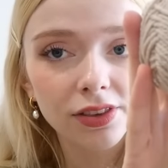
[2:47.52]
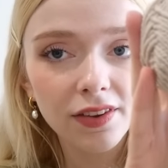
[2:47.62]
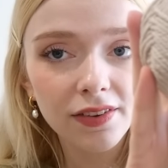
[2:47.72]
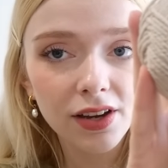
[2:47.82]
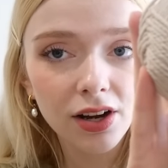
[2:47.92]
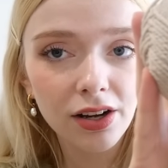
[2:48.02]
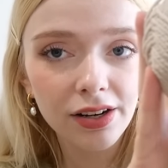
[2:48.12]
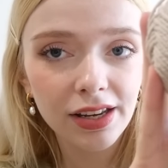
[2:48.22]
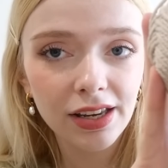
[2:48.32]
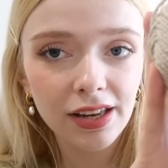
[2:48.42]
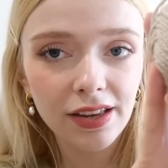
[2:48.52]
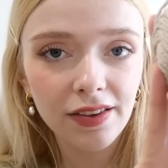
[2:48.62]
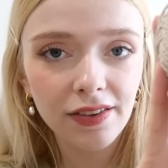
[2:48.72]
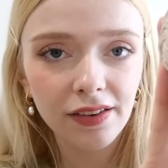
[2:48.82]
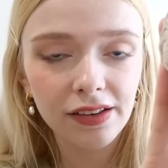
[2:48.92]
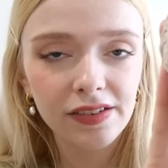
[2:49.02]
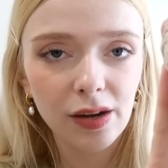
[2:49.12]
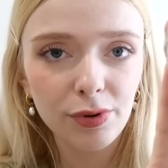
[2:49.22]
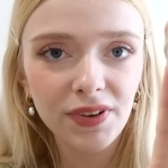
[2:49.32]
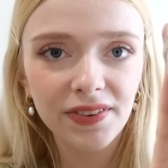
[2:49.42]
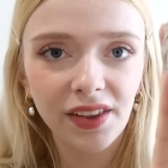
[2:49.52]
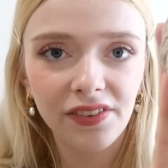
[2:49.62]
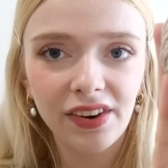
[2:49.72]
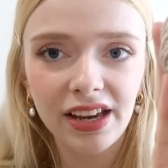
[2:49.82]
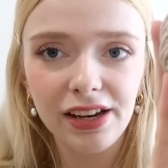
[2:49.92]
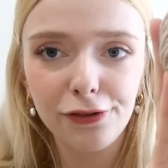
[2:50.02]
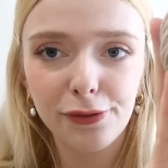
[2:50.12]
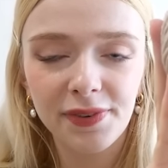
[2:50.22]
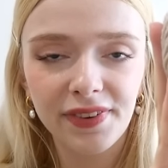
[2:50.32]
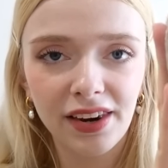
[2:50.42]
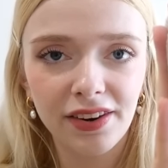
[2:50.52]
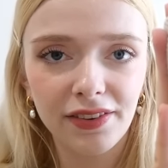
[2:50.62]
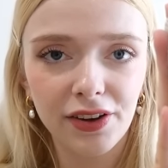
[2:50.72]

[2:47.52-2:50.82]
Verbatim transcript: This yarn is Double Sunday from Sandnes